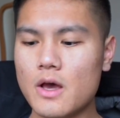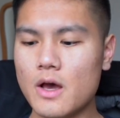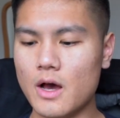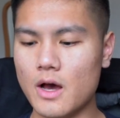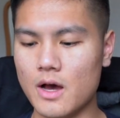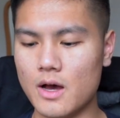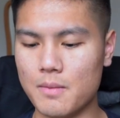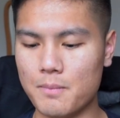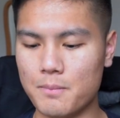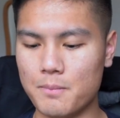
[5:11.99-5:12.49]

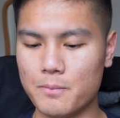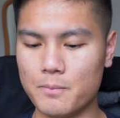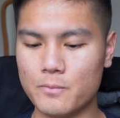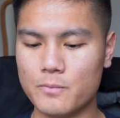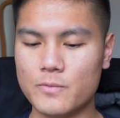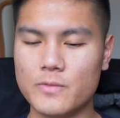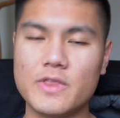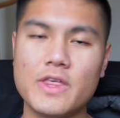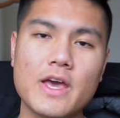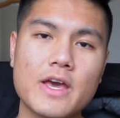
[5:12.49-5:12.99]

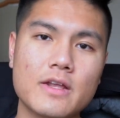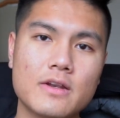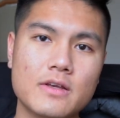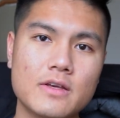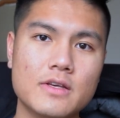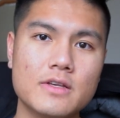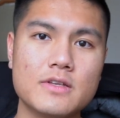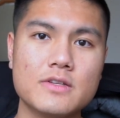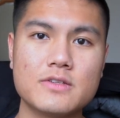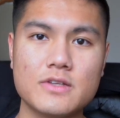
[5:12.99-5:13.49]
That
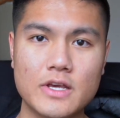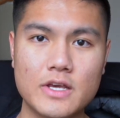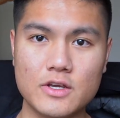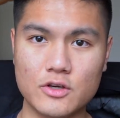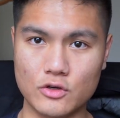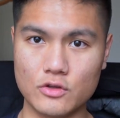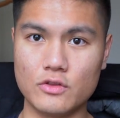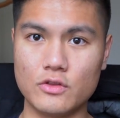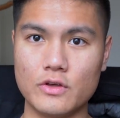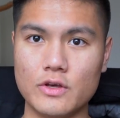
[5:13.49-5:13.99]
is a
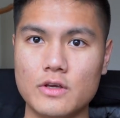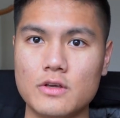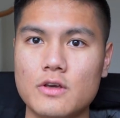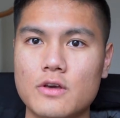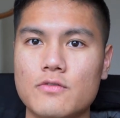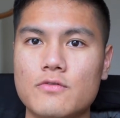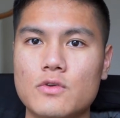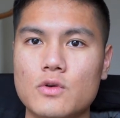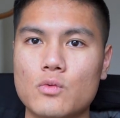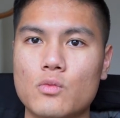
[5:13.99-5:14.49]
good thing
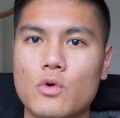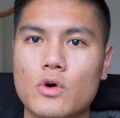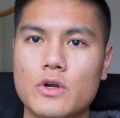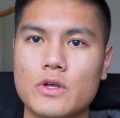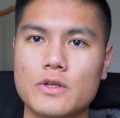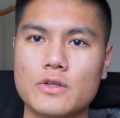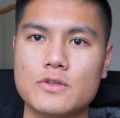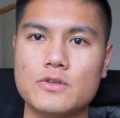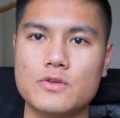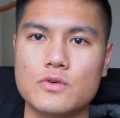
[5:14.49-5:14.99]
if you
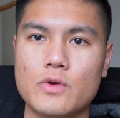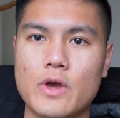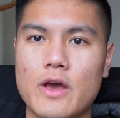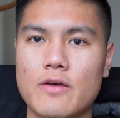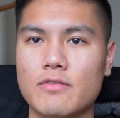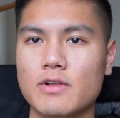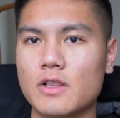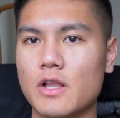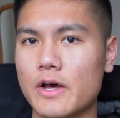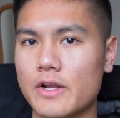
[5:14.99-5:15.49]
wanted to
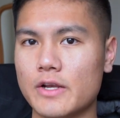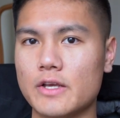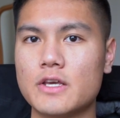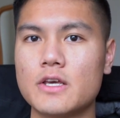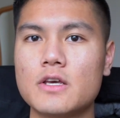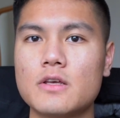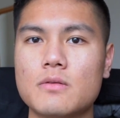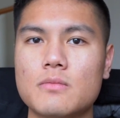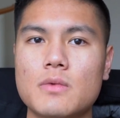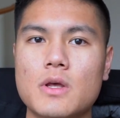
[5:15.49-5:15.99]
have a lighter
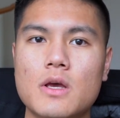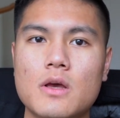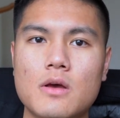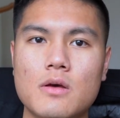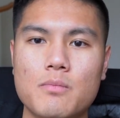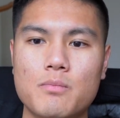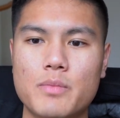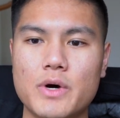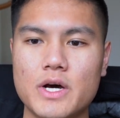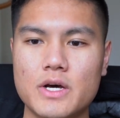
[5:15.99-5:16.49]
kit,
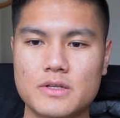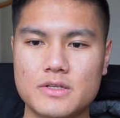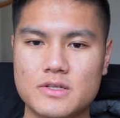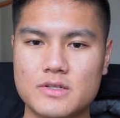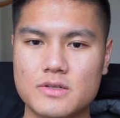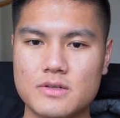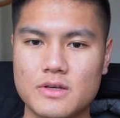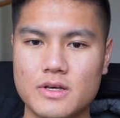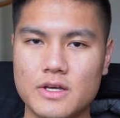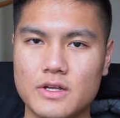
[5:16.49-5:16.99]

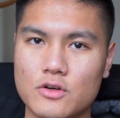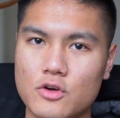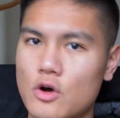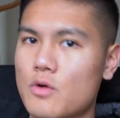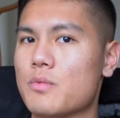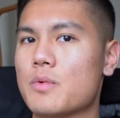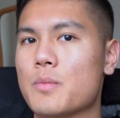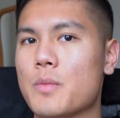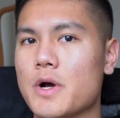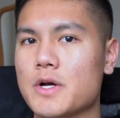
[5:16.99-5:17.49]
but it
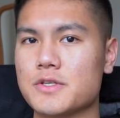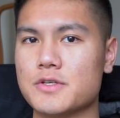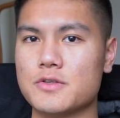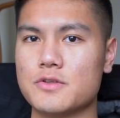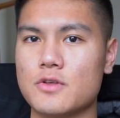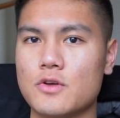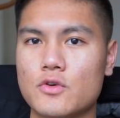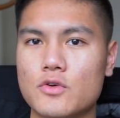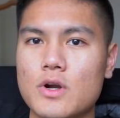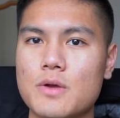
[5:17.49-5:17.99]

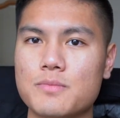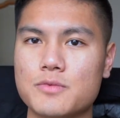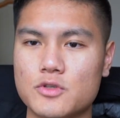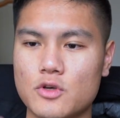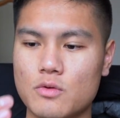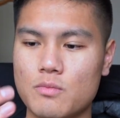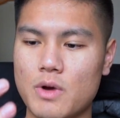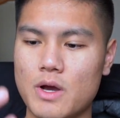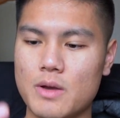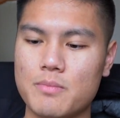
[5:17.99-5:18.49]
compromises the grip,
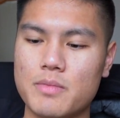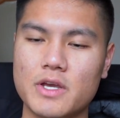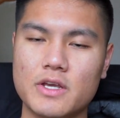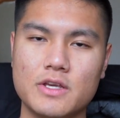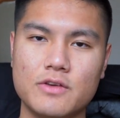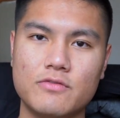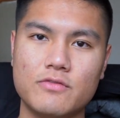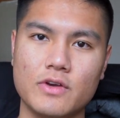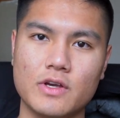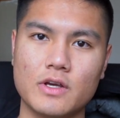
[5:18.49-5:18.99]
so my
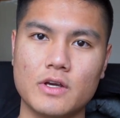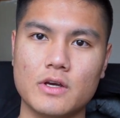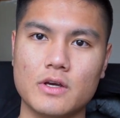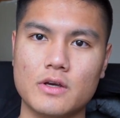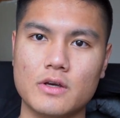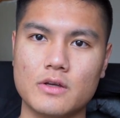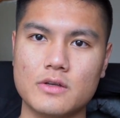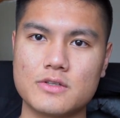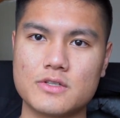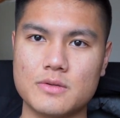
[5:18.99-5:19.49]
pinky
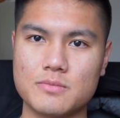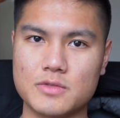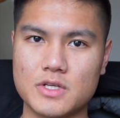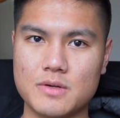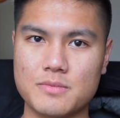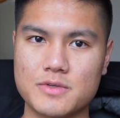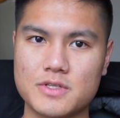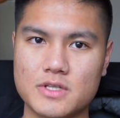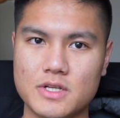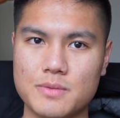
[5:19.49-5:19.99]
finger
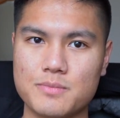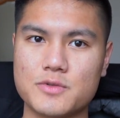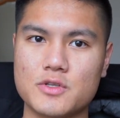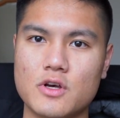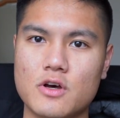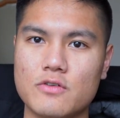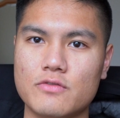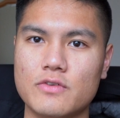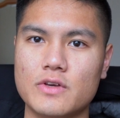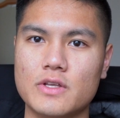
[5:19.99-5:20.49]
sometimes slips
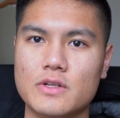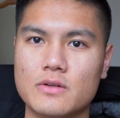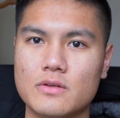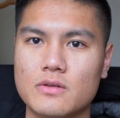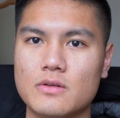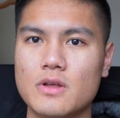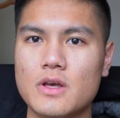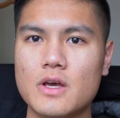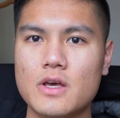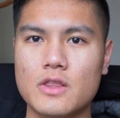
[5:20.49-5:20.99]
off
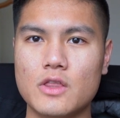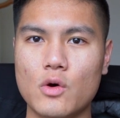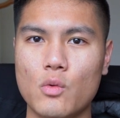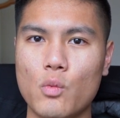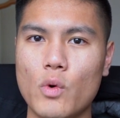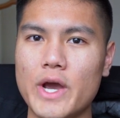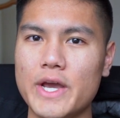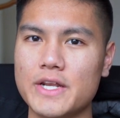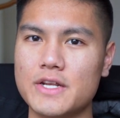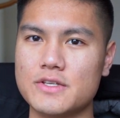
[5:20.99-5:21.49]
and the
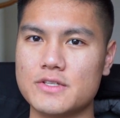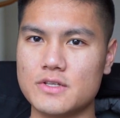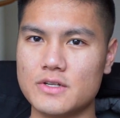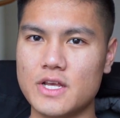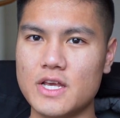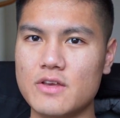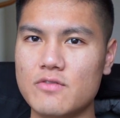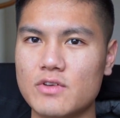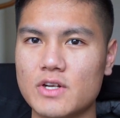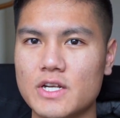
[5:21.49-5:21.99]
weight isn't
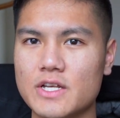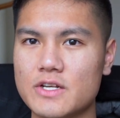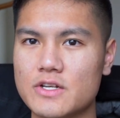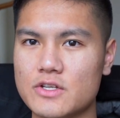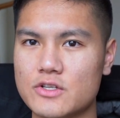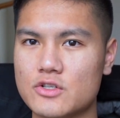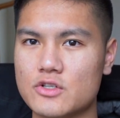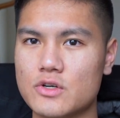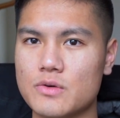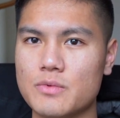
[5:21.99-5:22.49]
evenly
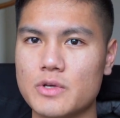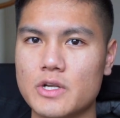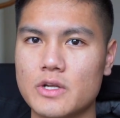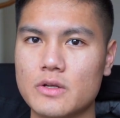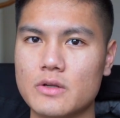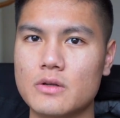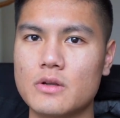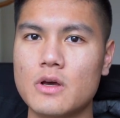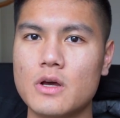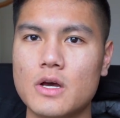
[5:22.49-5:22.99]

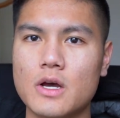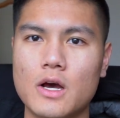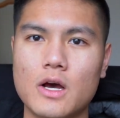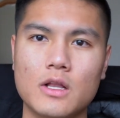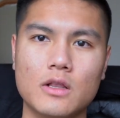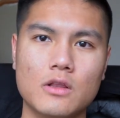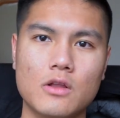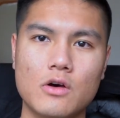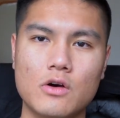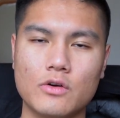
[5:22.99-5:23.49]
distributed
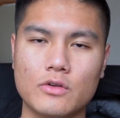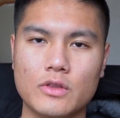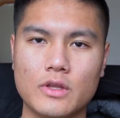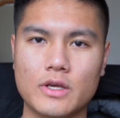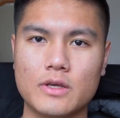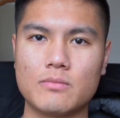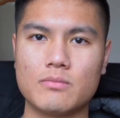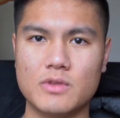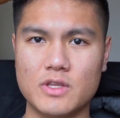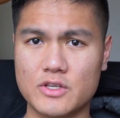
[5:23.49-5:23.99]
along
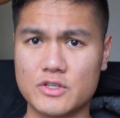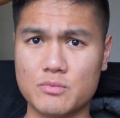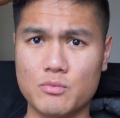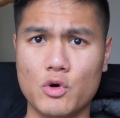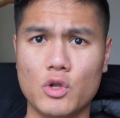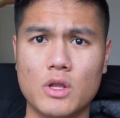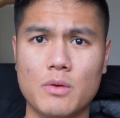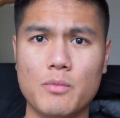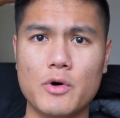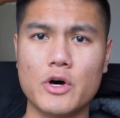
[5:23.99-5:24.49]
the
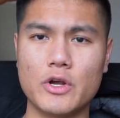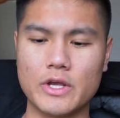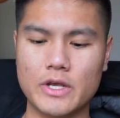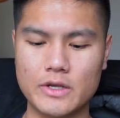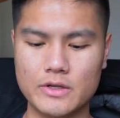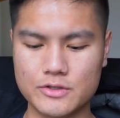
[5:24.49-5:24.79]
smaller body.